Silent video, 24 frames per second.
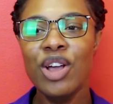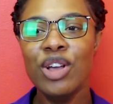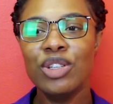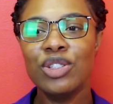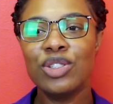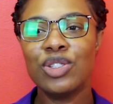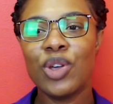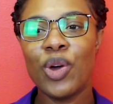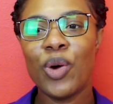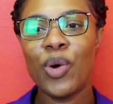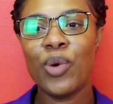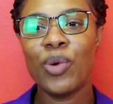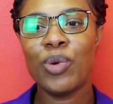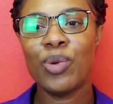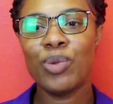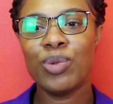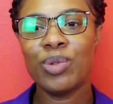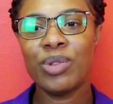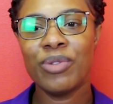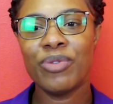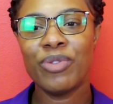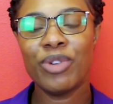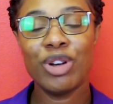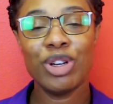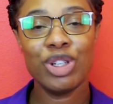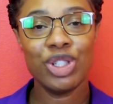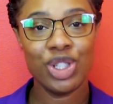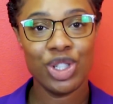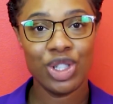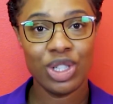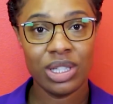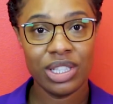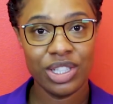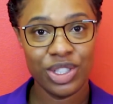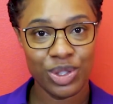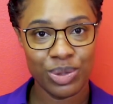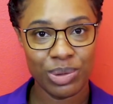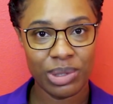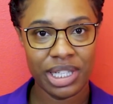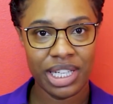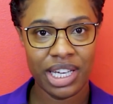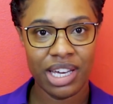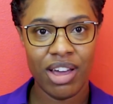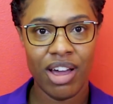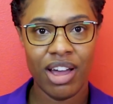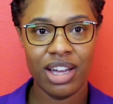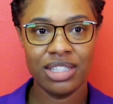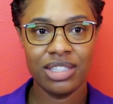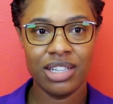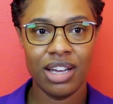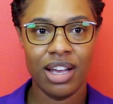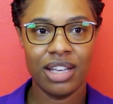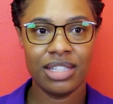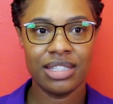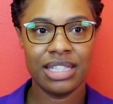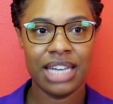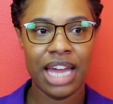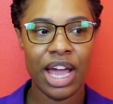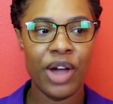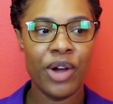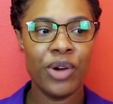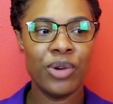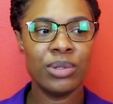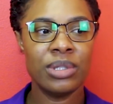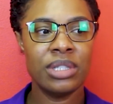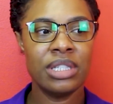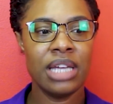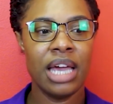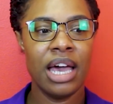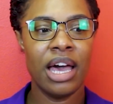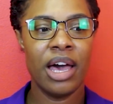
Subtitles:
So the furniture literally got tossed out.